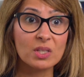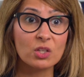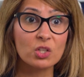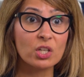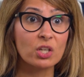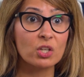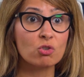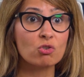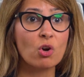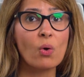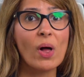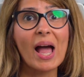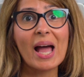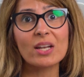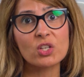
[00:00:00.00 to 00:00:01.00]
under
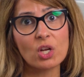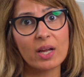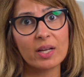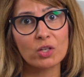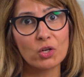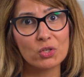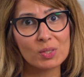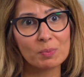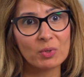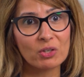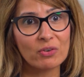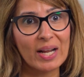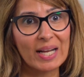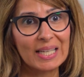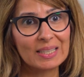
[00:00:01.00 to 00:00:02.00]
control and diagnose them
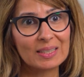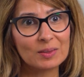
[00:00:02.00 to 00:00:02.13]
correctly.